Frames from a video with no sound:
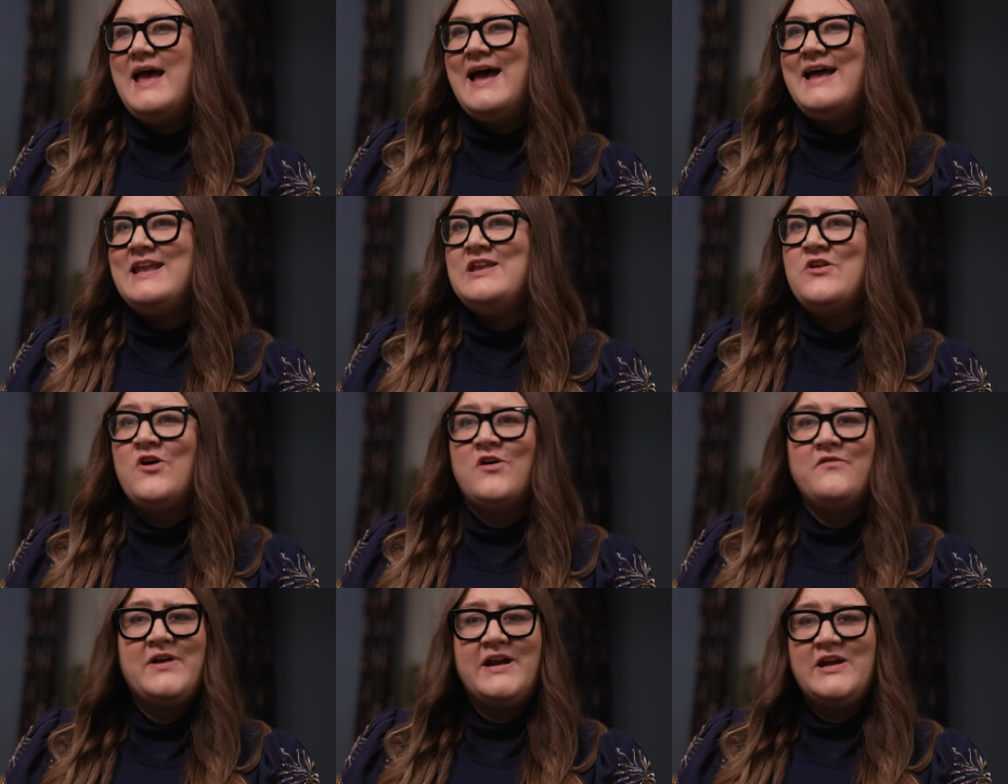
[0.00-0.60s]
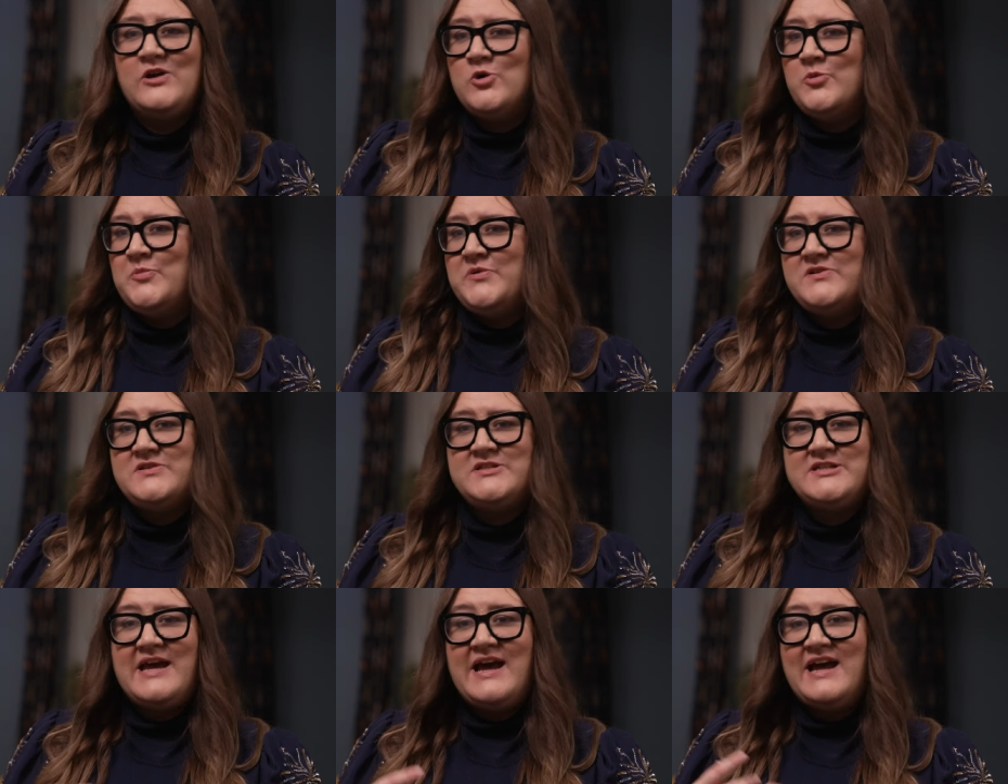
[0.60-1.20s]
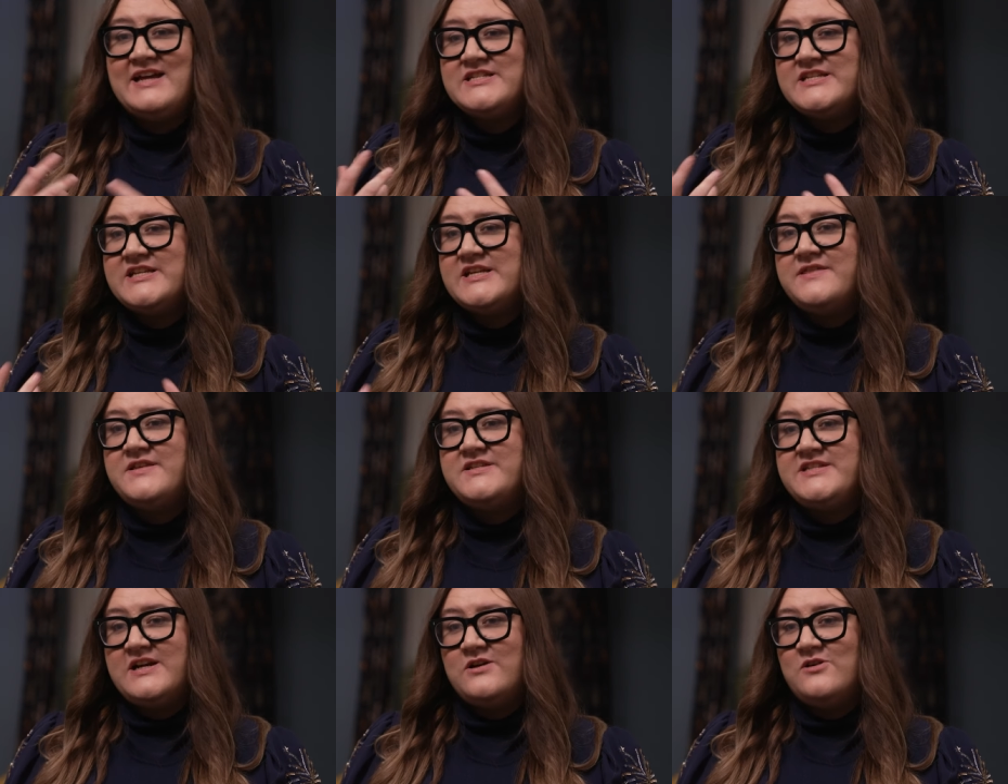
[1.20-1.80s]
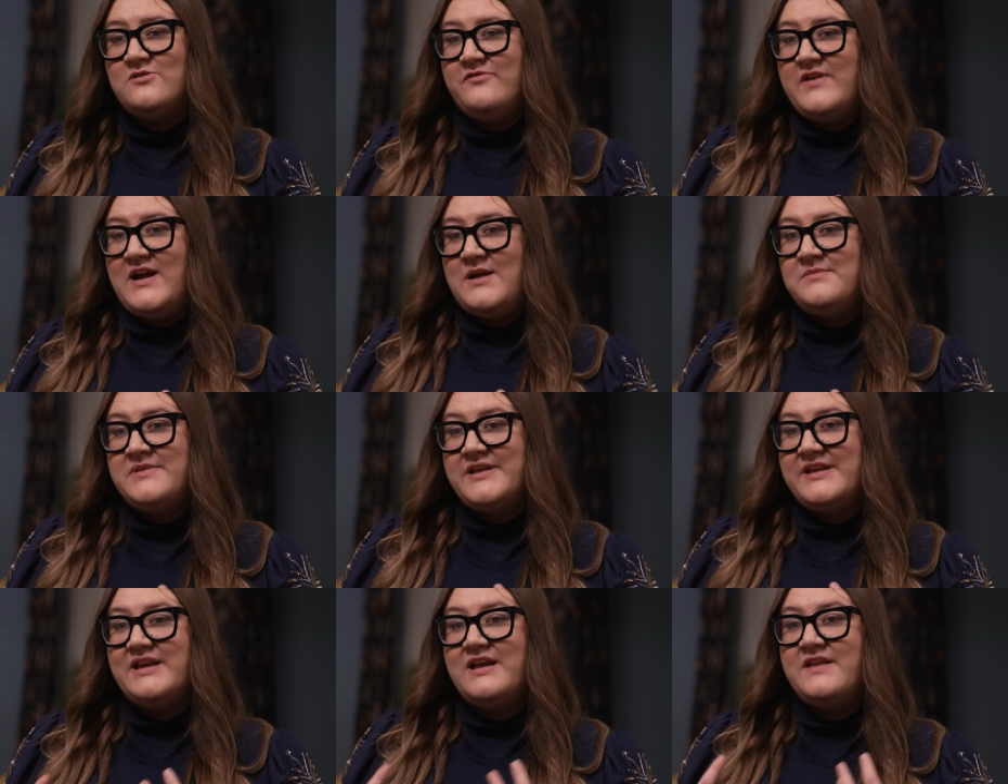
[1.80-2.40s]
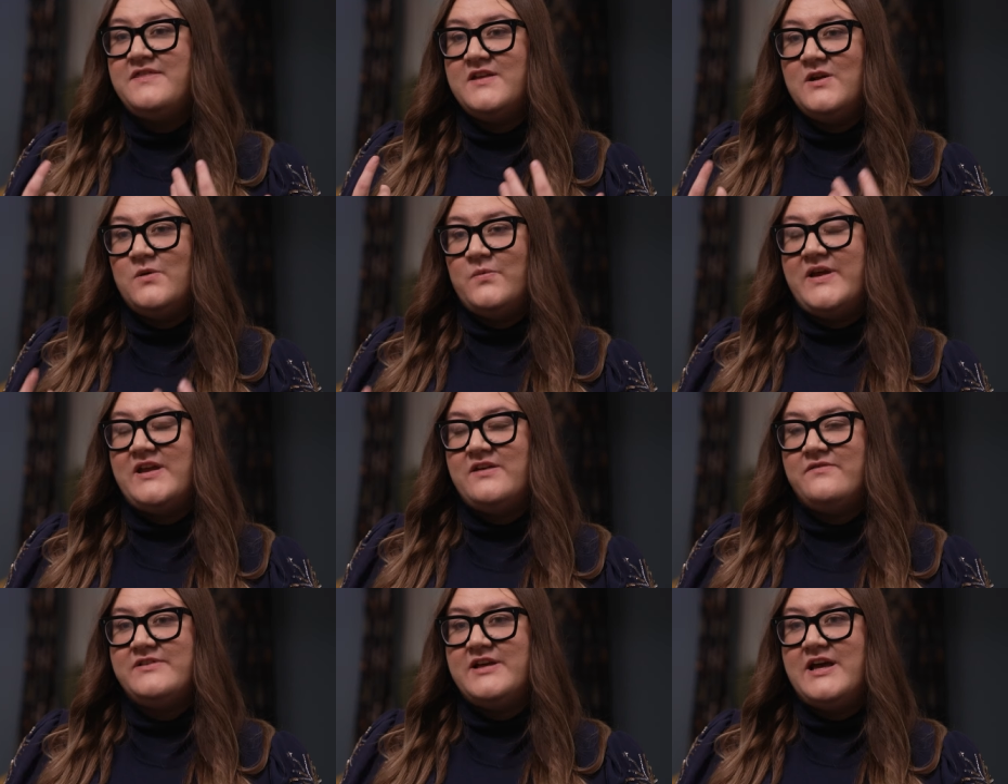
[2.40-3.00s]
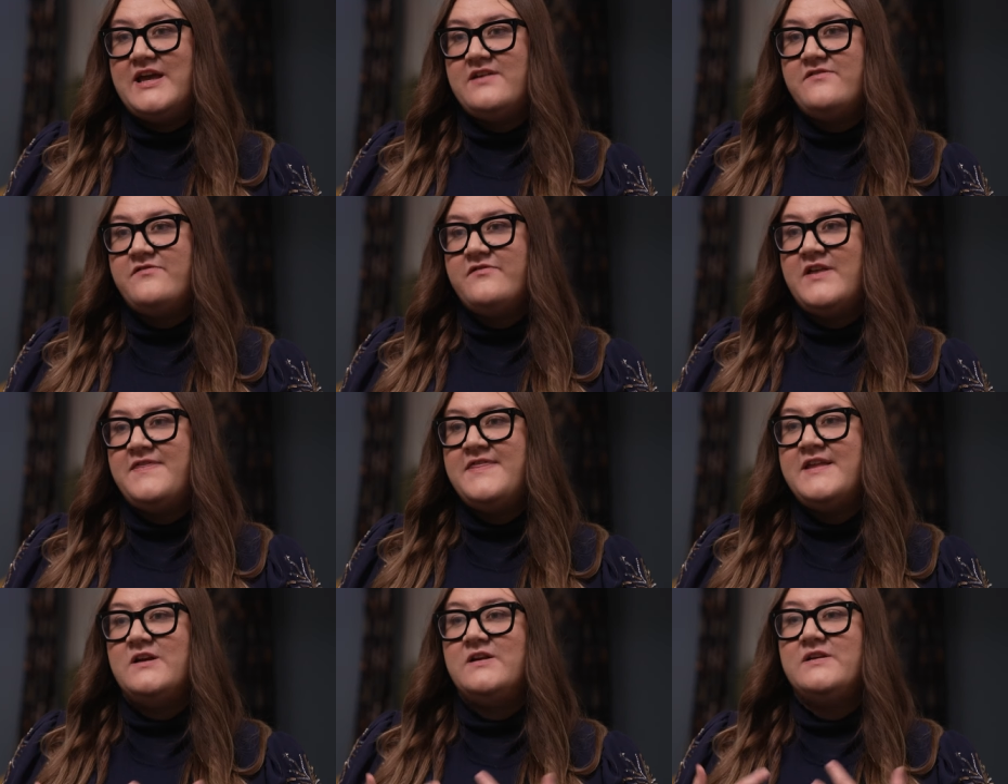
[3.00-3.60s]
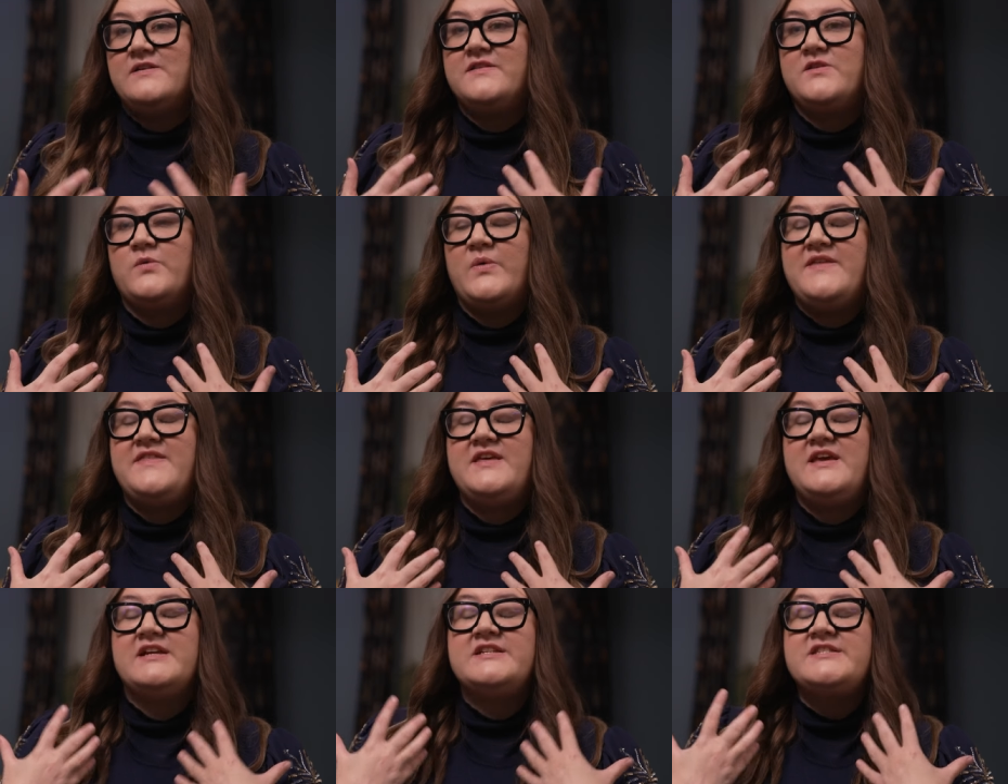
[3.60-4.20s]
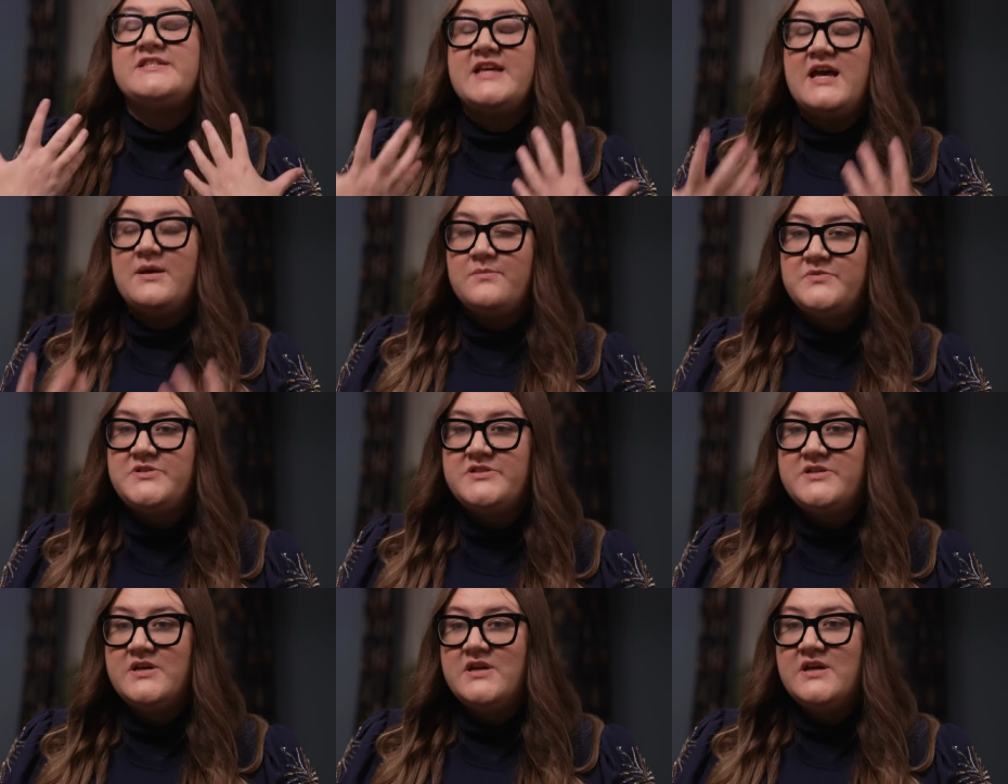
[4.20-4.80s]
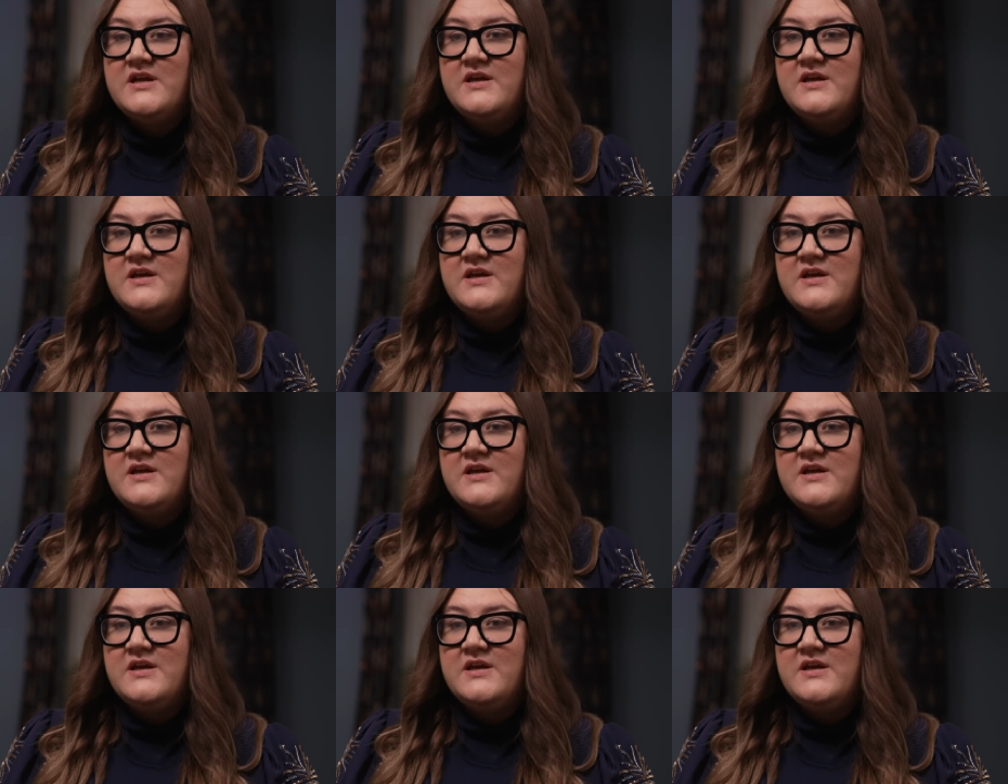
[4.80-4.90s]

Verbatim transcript: and not very open to Addie and the Darrow family and their way of life and their the way they accept